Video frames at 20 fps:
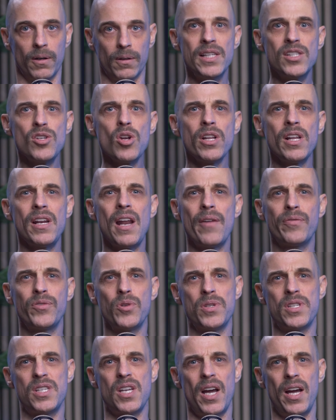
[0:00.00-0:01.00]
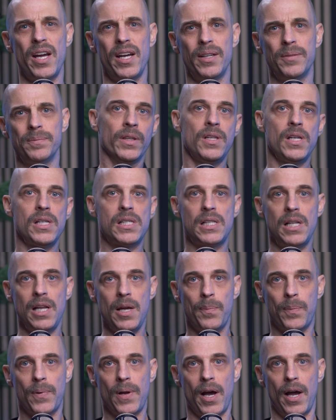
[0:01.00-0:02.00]
It's not enough to say, this
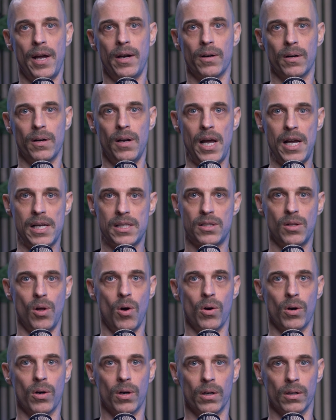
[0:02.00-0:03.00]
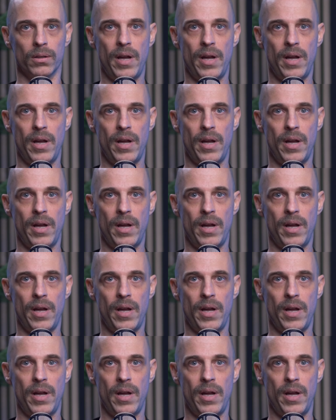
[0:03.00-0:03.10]
lip liner lasts longer.